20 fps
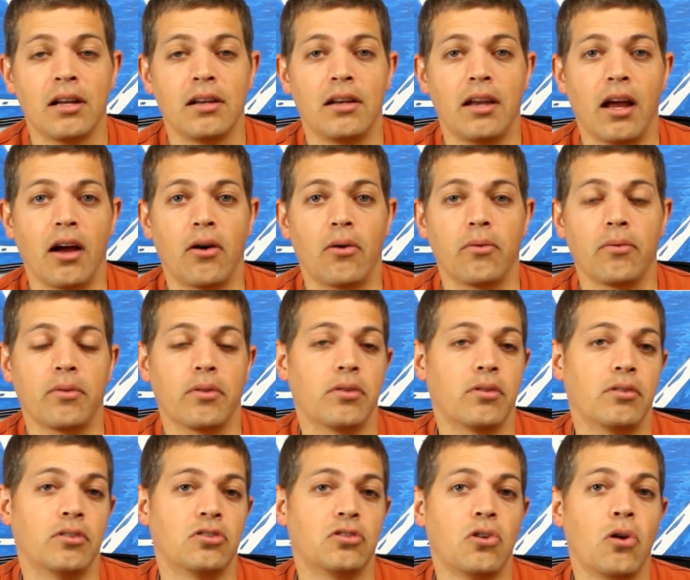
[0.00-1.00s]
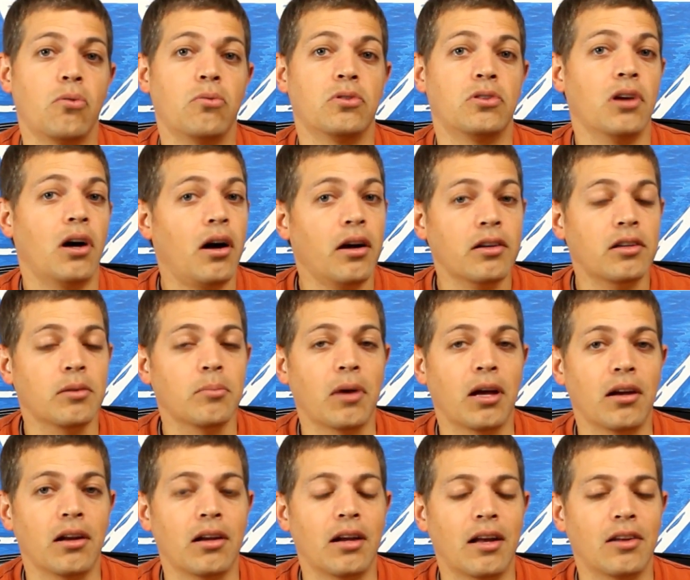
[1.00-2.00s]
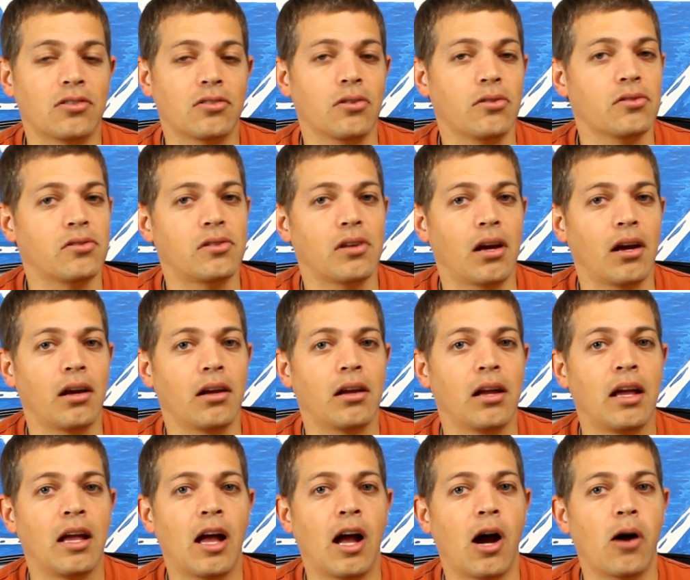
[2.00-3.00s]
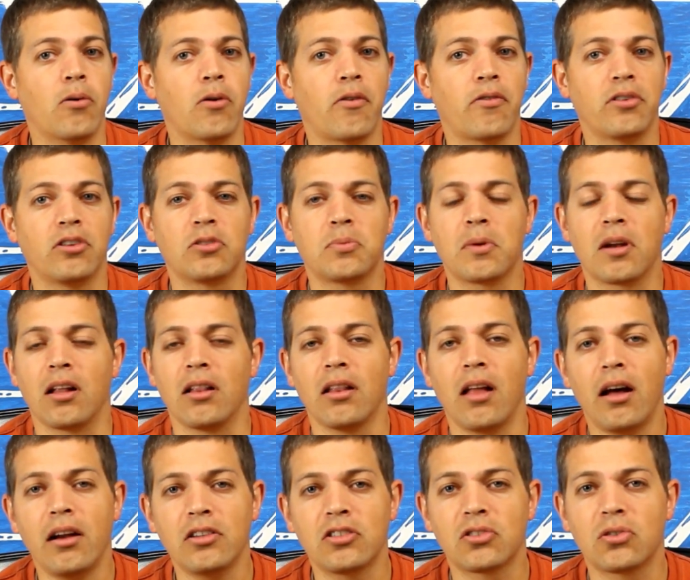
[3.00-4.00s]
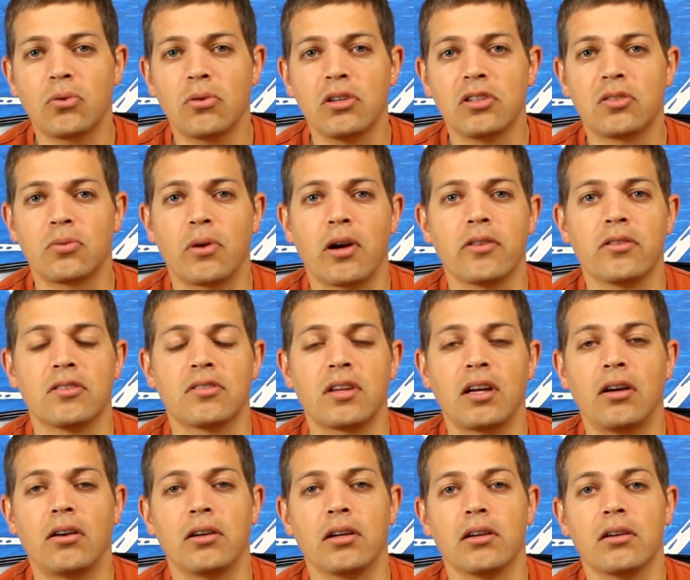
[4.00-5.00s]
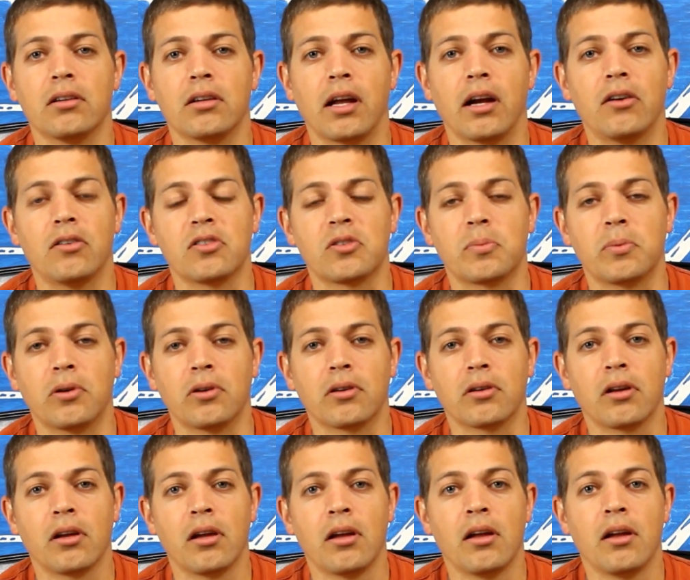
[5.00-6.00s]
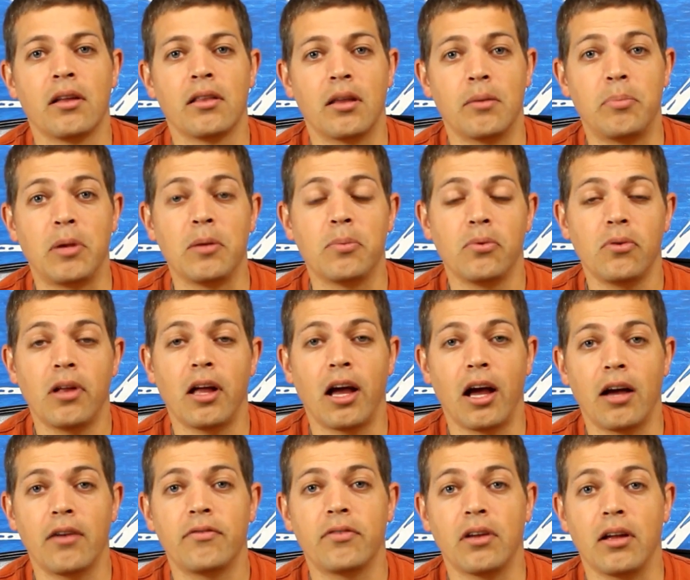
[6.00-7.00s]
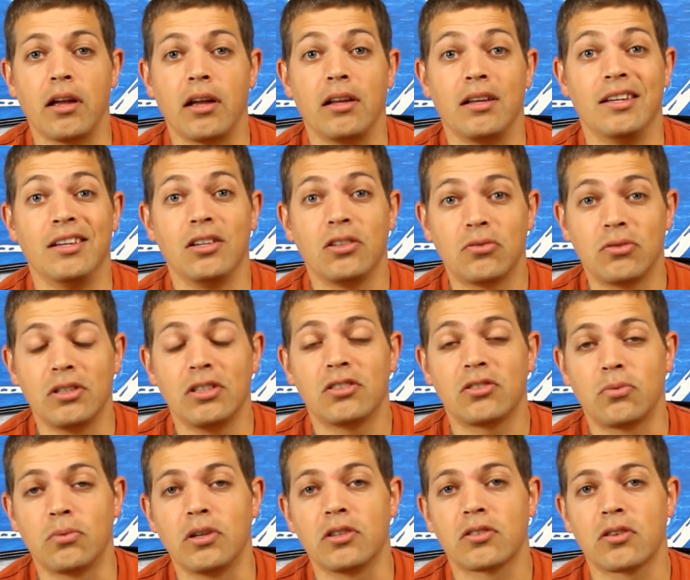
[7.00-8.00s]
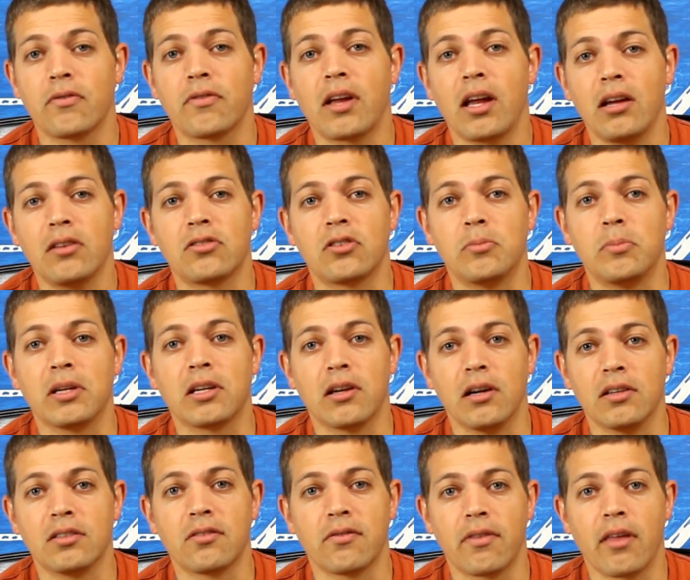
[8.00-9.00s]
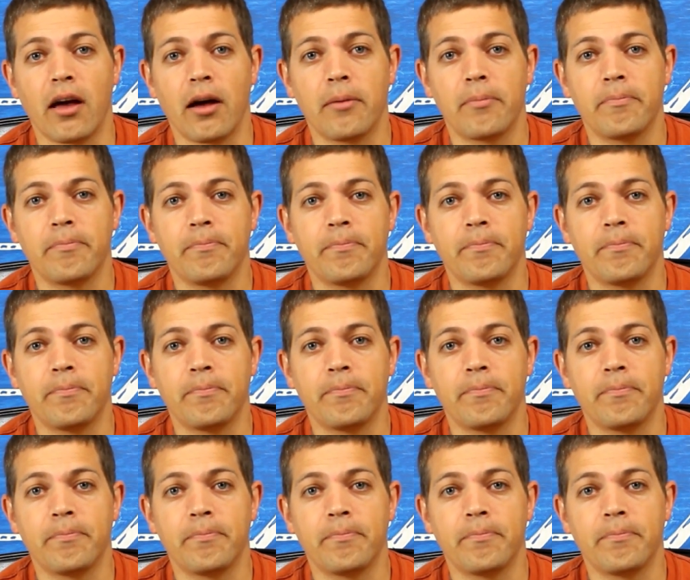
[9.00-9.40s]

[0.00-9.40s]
Now, there's no documented, as they'll say. However, there's been a lot of stories around this area in Harrisburg that people have increased risk of cancer because of that.